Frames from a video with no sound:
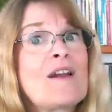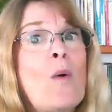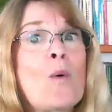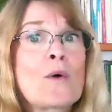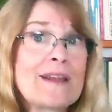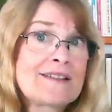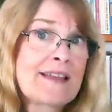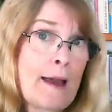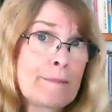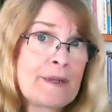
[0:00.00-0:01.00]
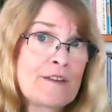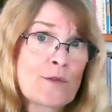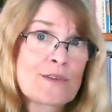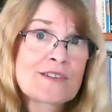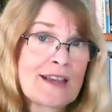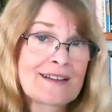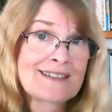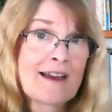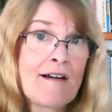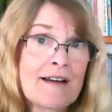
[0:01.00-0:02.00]
or is happening for the second
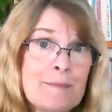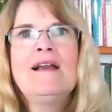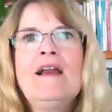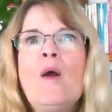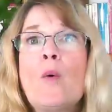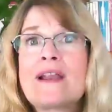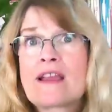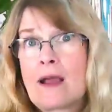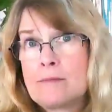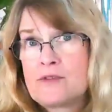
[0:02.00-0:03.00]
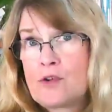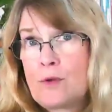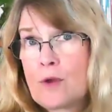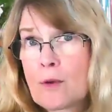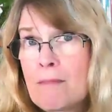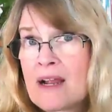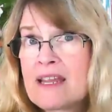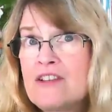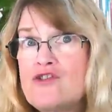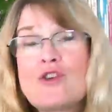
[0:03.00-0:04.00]
time. When it comes to your money,
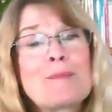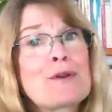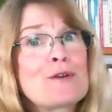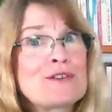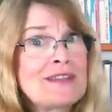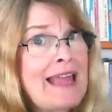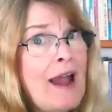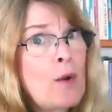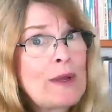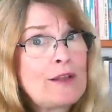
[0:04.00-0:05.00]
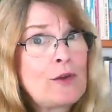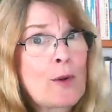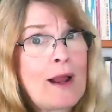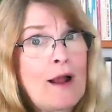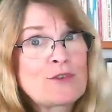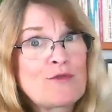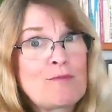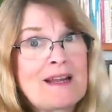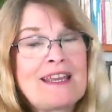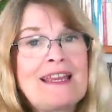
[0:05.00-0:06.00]
Jupiter is now in your house of
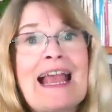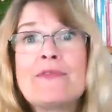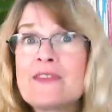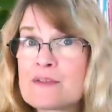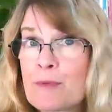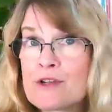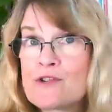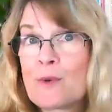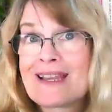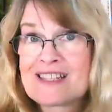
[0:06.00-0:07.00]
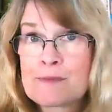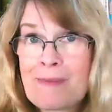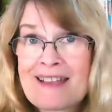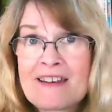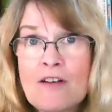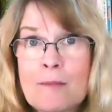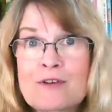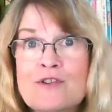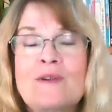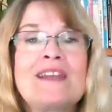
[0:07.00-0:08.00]
money, and this brings you expanded
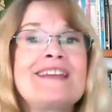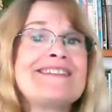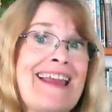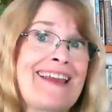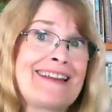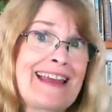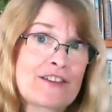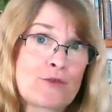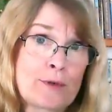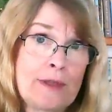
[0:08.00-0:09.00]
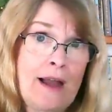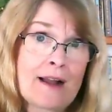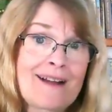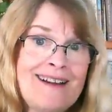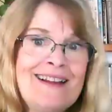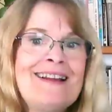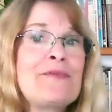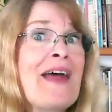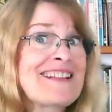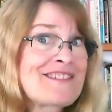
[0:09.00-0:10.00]
opportunities and extra luck.
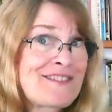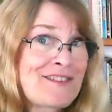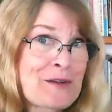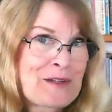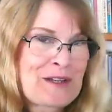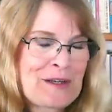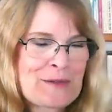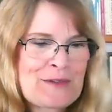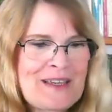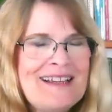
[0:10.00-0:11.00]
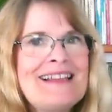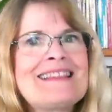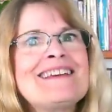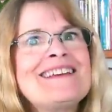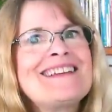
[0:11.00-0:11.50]
That's the good news. The,